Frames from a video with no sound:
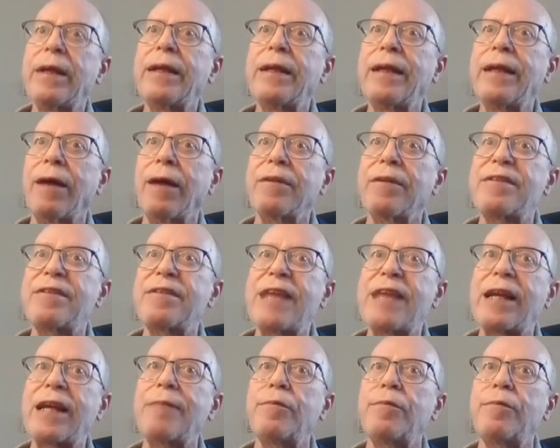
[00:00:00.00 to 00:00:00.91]
Now, the
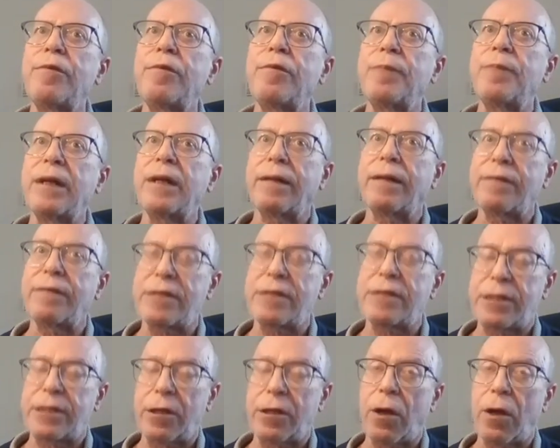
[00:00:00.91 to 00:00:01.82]
second movement of the
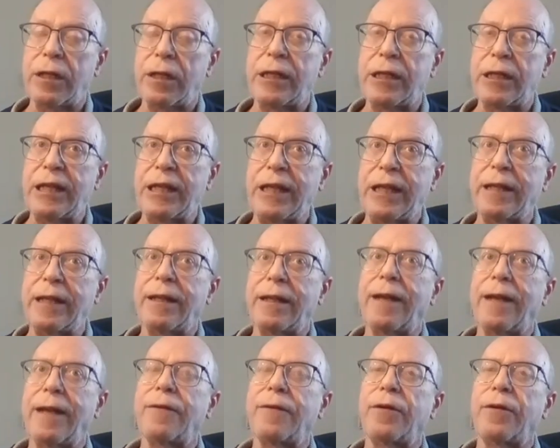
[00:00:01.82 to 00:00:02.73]
sonatina
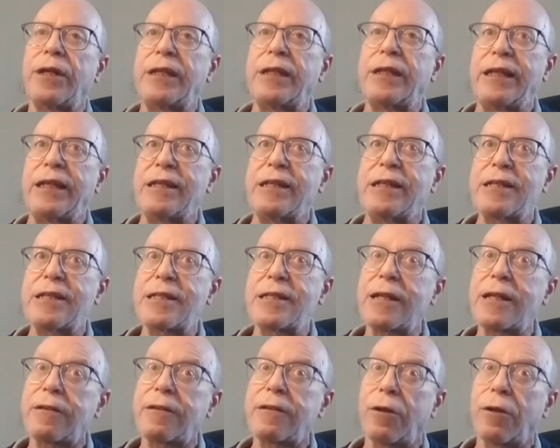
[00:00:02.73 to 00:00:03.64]
that I'm going to teach is
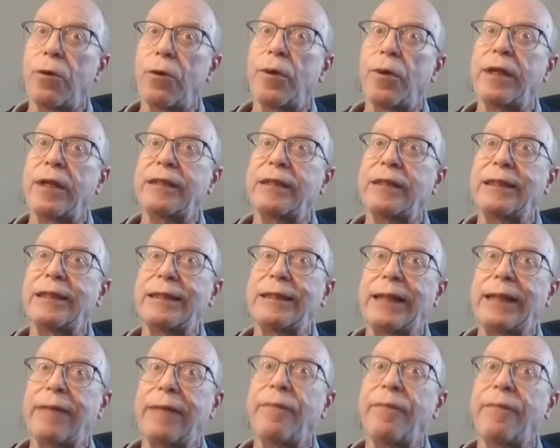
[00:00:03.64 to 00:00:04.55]
the slow one, as I
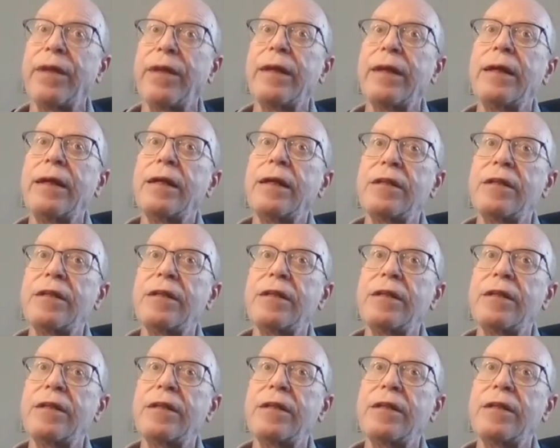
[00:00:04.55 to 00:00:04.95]
said.